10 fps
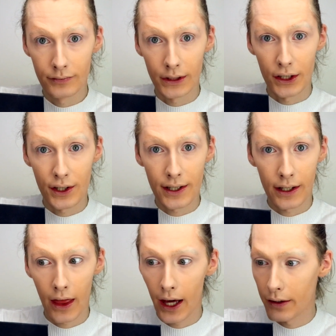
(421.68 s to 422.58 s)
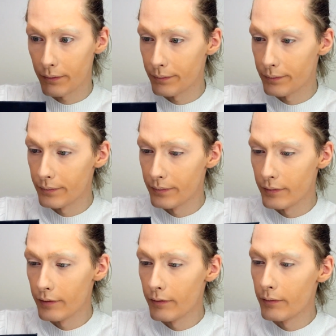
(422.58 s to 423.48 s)
Did you see that?
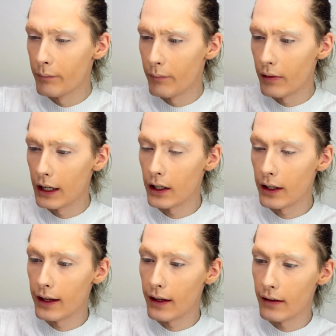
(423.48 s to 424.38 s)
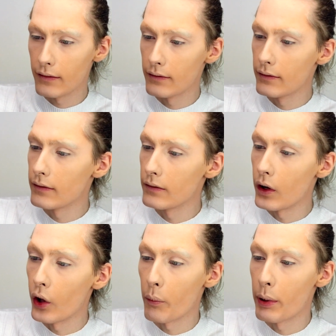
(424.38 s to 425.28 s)
Literally,
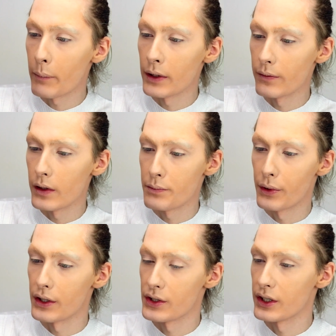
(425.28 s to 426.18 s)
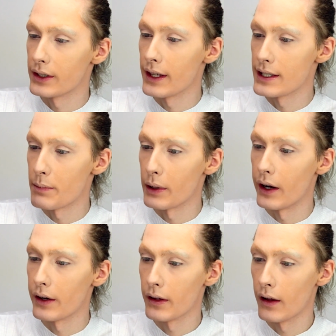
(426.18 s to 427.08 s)
all the pigment of this brush disappeared.